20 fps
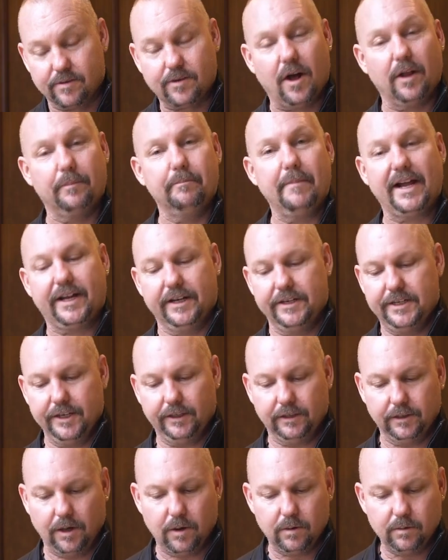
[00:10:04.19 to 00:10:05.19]
is called
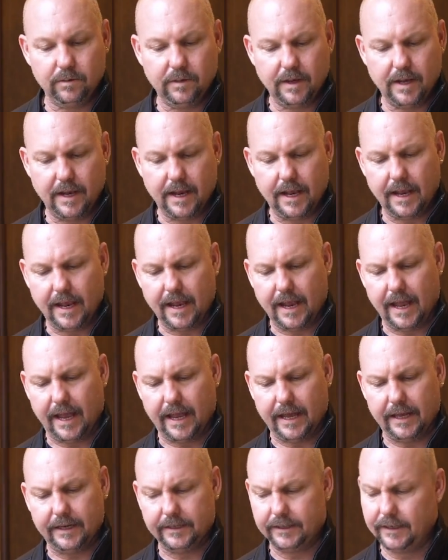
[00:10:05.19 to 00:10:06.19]
Mechadillo.
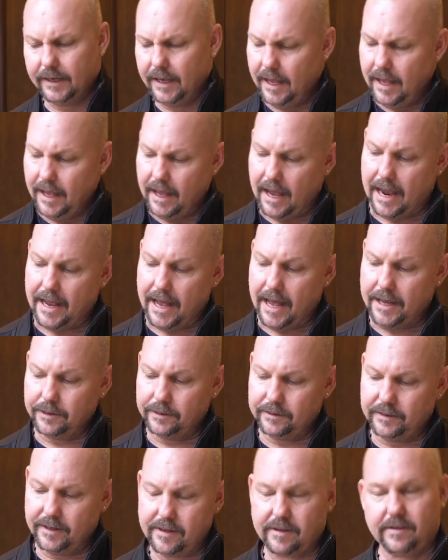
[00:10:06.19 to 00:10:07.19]
And I
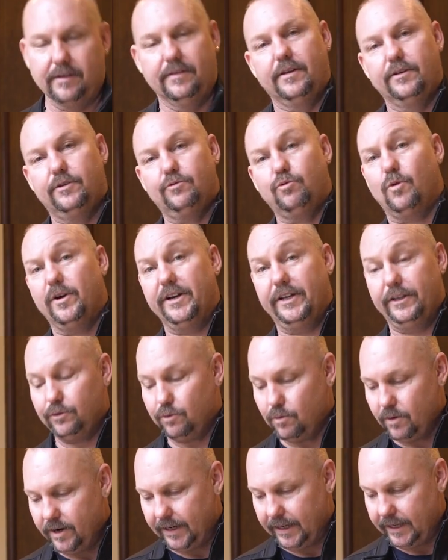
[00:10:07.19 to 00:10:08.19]
entered this in the
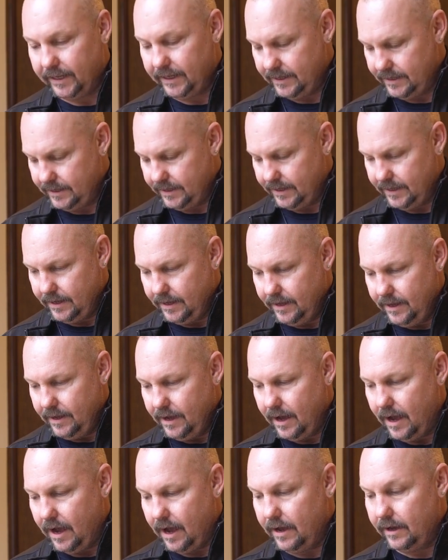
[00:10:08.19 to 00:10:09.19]
2020
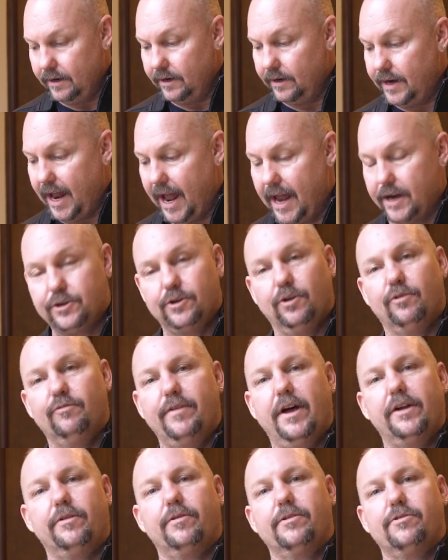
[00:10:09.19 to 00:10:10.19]
National
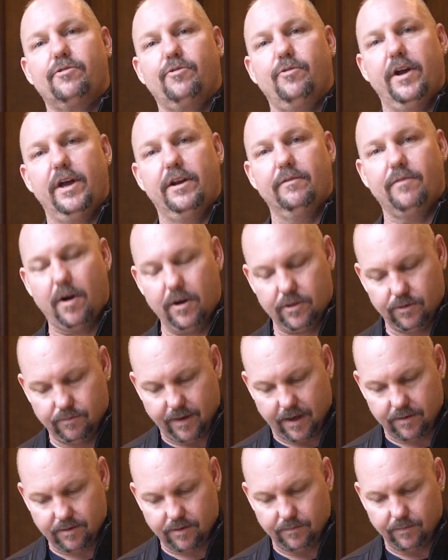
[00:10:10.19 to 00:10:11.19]
Veterans Creative Arts
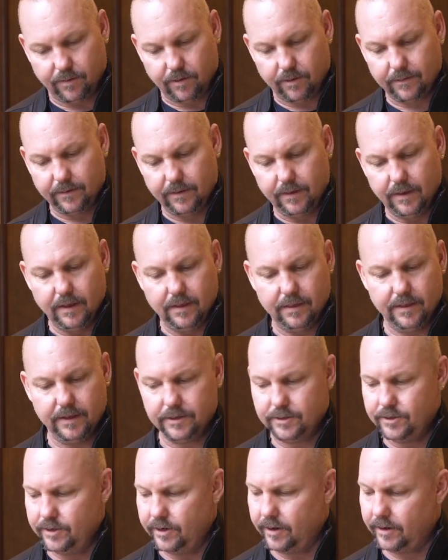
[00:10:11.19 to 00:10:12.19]
Festival
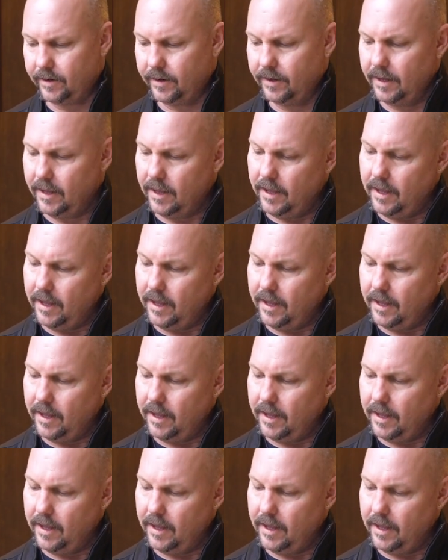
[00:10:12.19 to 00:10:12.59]
this year.